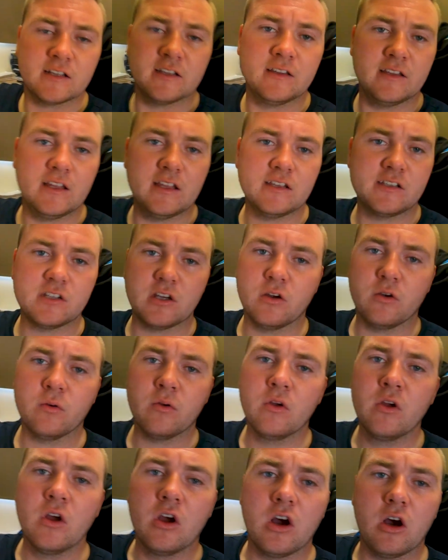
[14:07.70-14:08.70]
in there, so
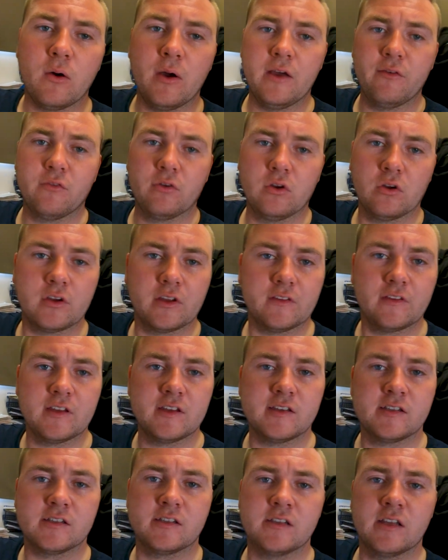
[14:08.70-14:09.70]
I'll have a look at
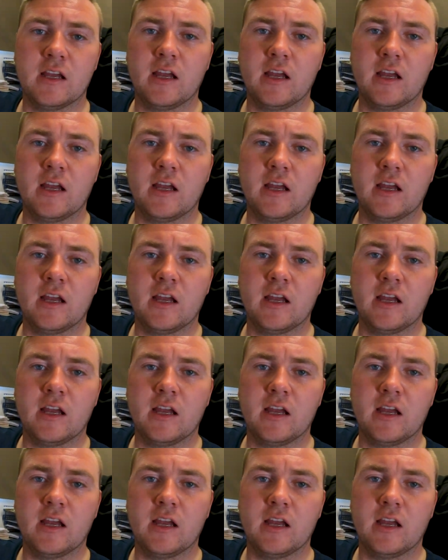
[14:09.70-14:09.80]
this,